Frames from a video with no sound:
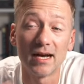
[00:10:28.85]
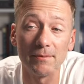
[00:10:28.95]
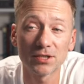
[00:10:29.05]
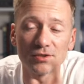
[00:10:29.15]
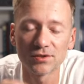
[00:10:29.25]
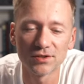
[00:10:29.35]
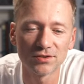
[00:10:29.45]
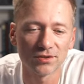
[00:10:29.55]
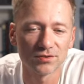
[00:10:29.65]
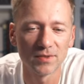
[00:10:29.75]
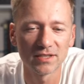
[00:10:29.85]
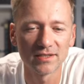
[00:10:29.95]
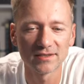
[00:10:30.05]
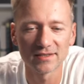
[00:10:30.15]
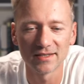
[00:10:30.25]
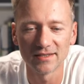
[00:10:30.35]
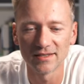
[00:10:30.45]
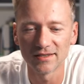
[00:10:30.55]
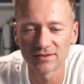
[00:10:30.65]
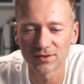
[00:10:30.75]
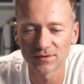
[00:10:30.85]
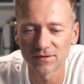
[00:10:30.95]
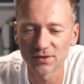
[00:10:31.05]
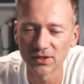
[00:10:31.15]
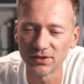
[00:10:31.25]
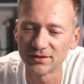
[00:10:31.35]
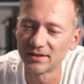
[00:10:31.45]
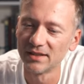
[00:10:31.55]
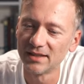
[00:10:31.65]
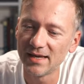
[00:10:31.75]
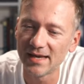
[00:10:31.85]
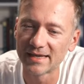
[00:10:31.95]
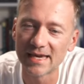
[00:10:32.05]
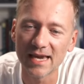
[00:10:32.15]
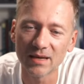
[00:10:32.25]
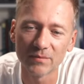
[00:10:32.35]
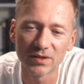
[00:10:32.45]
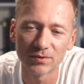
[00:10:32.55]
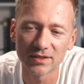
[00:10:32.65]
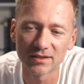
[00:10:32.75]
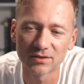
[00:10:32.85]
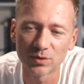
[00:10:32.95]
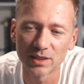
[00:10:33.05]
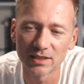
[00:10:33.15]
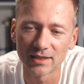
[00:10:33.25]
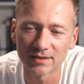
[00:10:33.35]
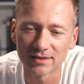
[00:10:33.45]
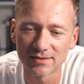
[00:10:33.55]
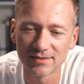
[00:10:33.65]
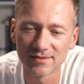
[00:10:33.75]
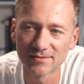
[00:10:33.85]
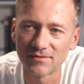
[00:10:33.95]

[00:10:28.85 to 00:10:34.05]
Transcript: I'm actually going to talk to my kids and uh, try to figure out a game that we can create like this.